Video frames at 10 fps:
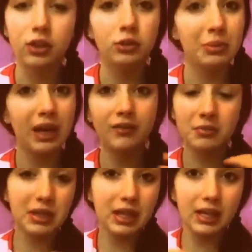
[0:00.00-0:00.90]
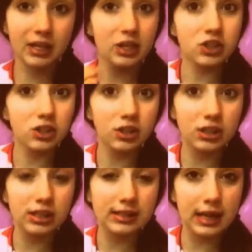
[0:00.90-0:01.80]
You may have to make that initial
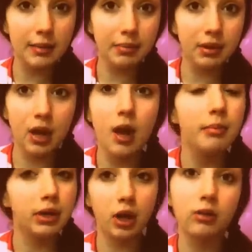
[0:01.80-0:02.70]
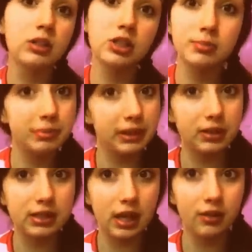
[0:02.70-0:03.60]
step, but always just be
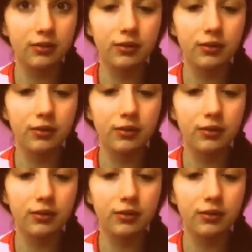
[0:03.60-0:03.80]
yourself.